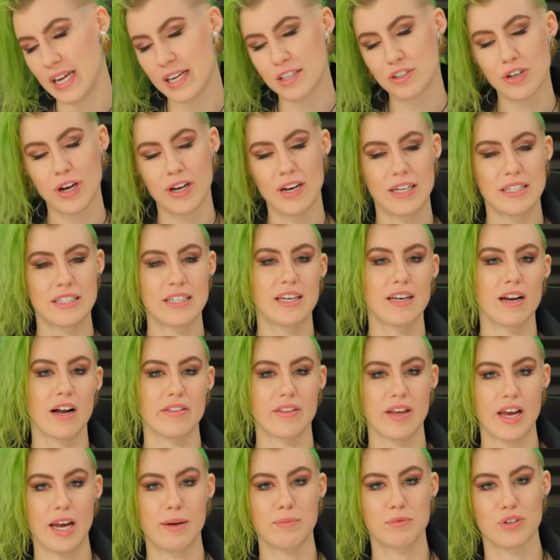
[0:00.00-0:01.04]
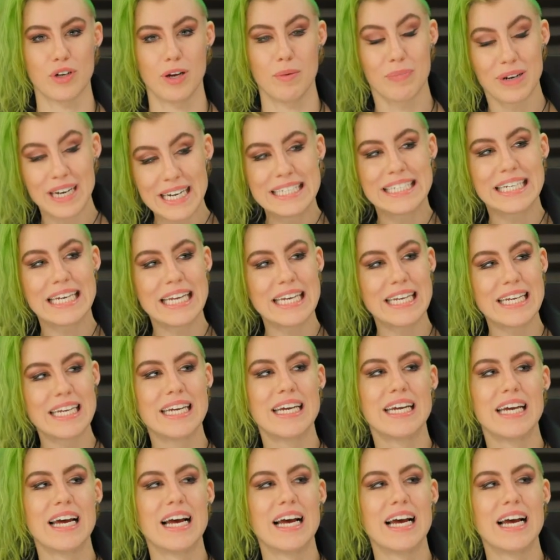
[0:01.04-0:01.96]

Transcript: I try not to get on the hype train, but I did